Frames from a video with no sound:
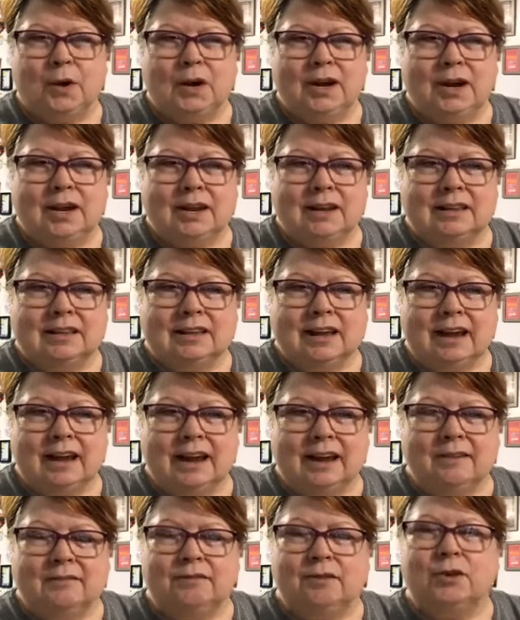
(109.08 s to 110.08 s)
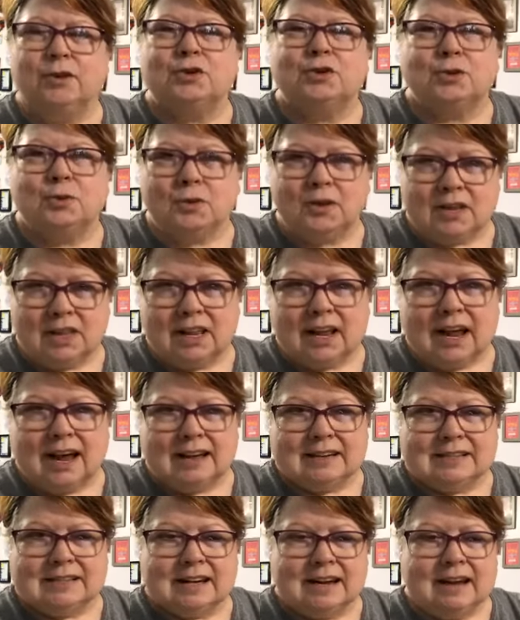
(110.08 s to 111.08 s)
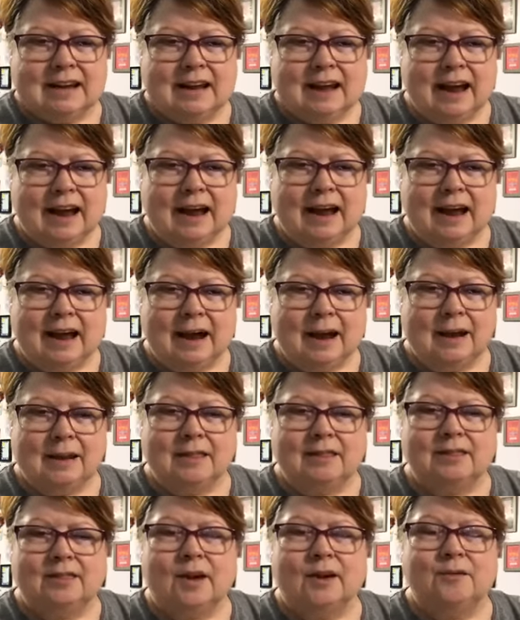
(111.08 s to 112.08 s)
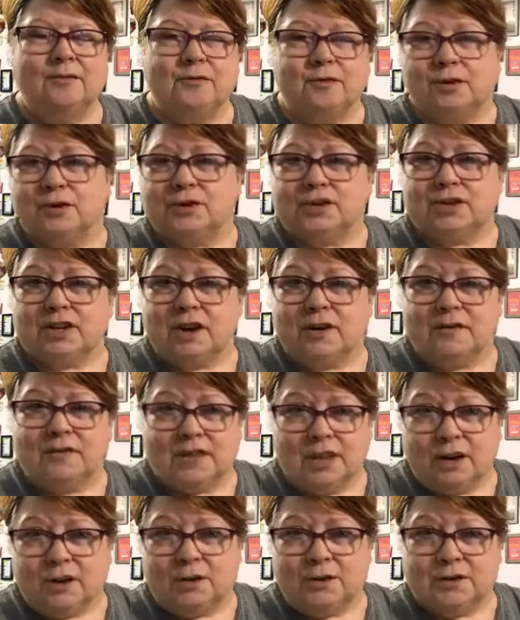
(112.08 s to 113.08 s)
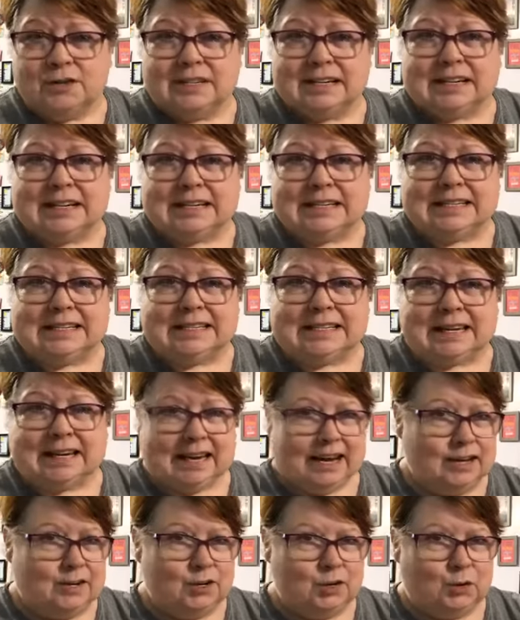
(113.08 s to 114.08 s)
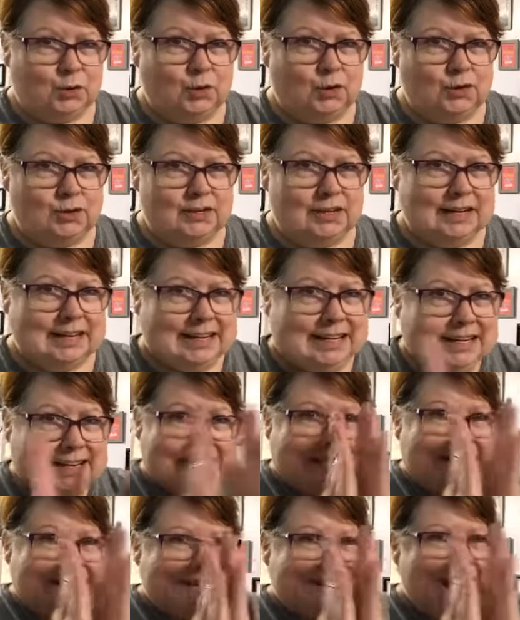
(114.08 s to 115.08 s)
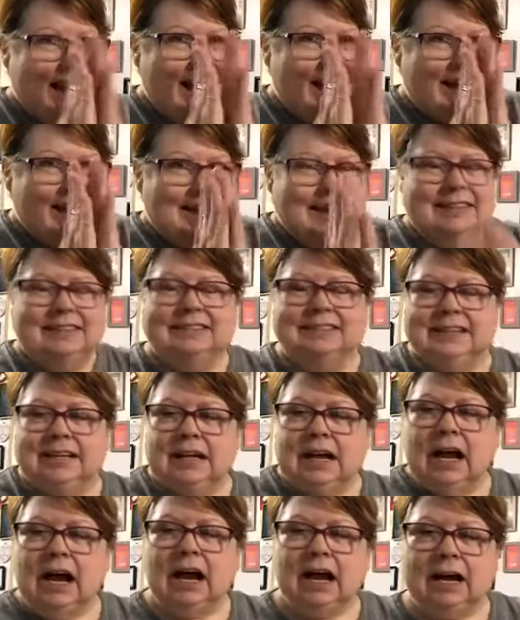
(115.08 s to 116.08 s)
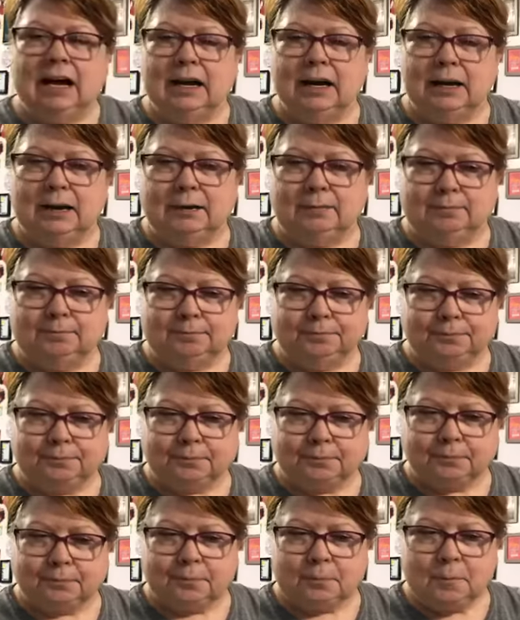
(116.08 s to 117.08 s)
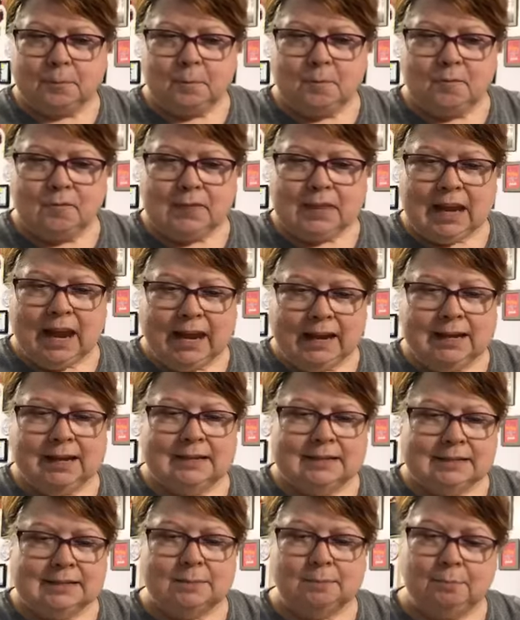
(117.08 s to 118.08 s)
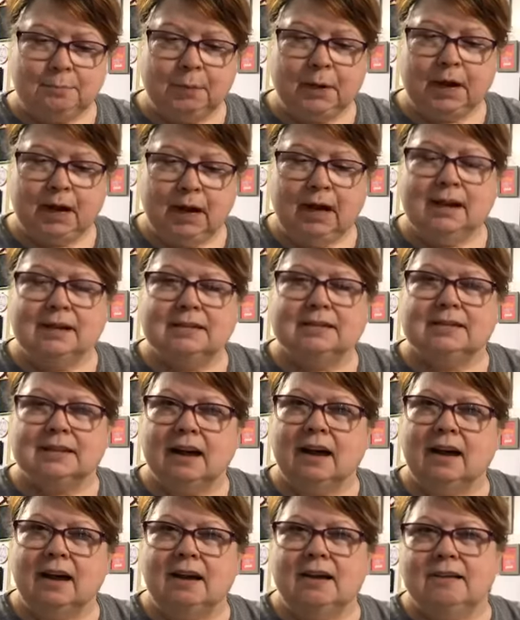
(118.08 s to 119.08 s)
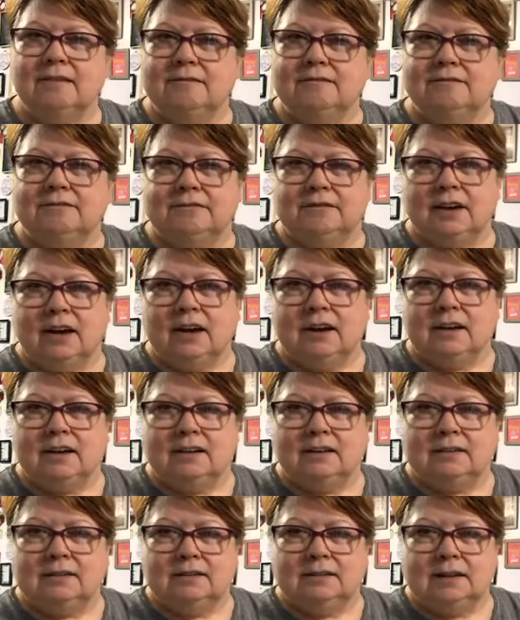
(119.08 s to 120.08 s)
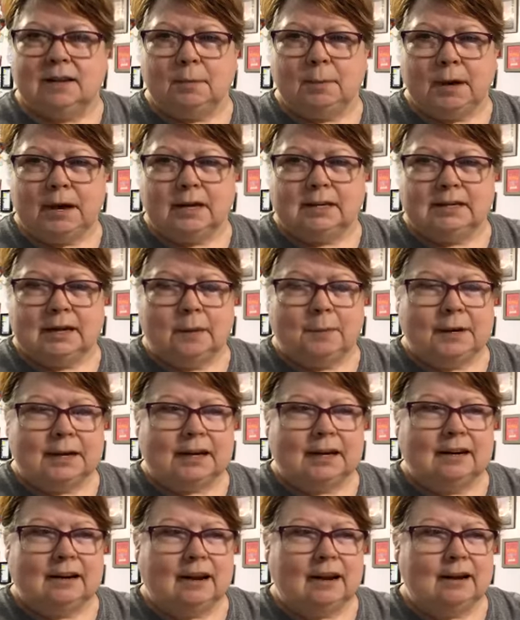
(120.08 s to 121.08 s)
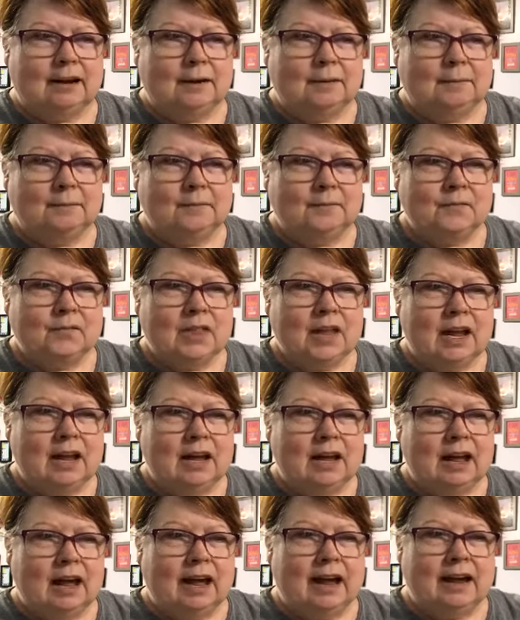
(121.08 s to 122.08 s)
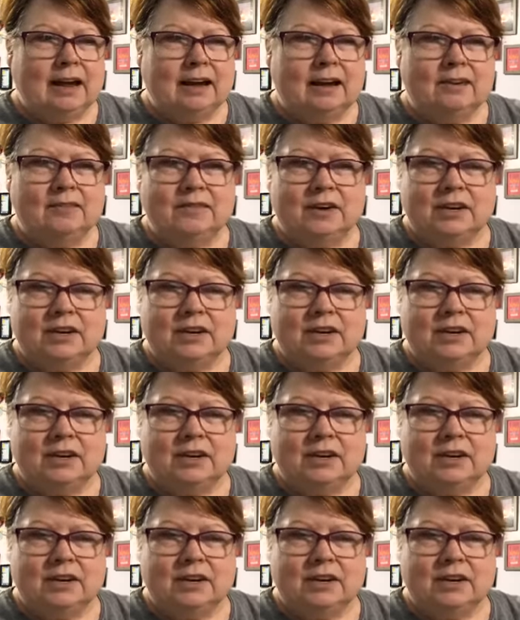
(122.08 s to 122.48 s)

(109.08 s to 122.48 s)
With a virtual class, and the first of those is scheduled. Yay! And it's because of the pandemic. A